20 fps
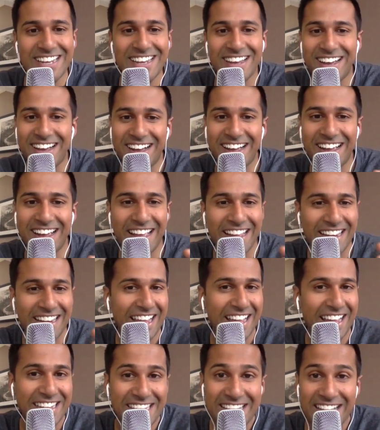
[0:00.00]

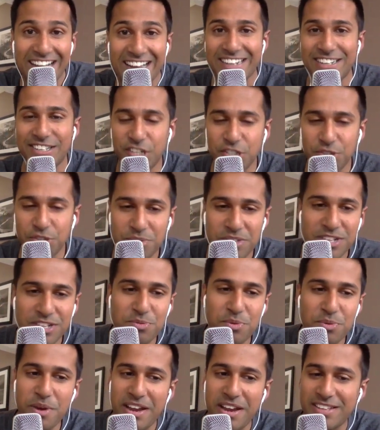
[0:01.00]
And he got in touch with us.
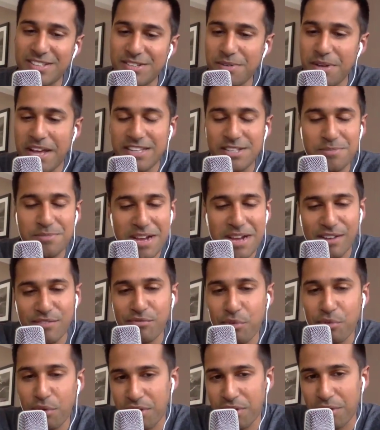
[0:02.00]
We had some back and
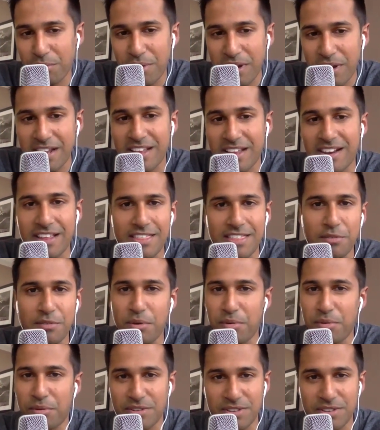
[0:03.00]
forth on Reddit. I think
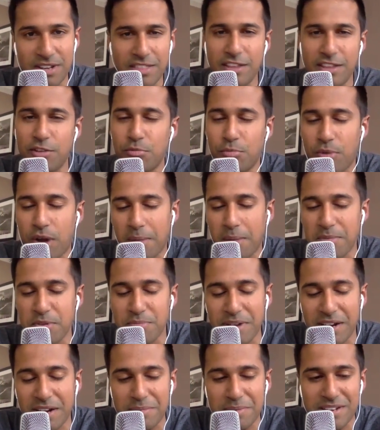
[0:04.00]
Rob, you
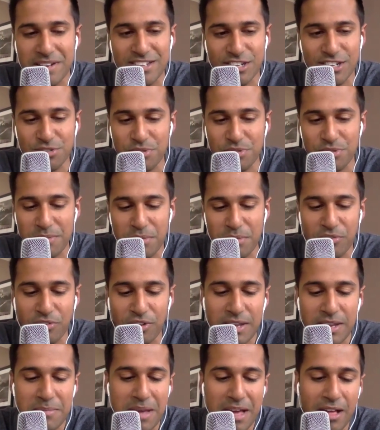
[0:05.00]
might have been in touch with him over
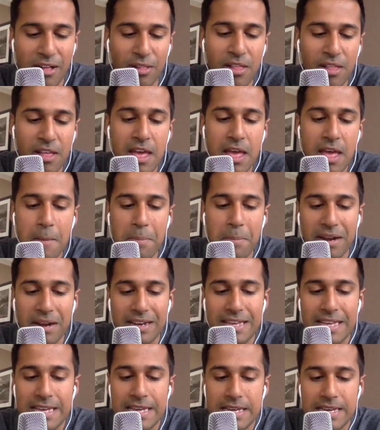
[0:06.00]
email. But
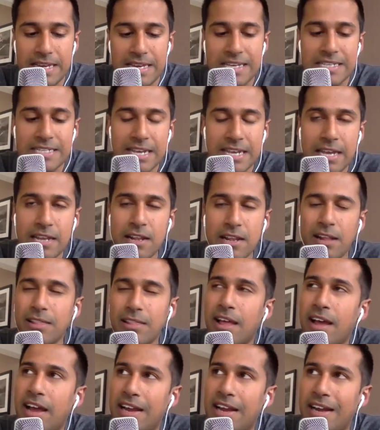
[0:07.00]
he said a
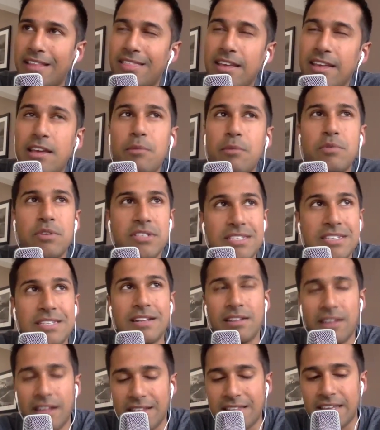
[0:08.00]
line, I think it was
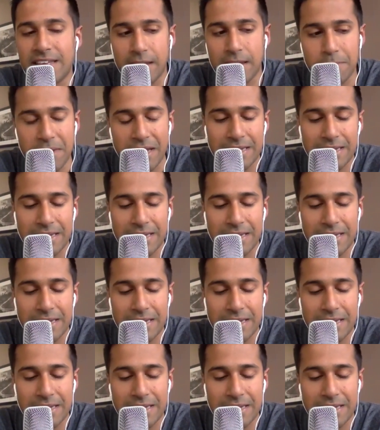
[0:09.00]
still on the AMA.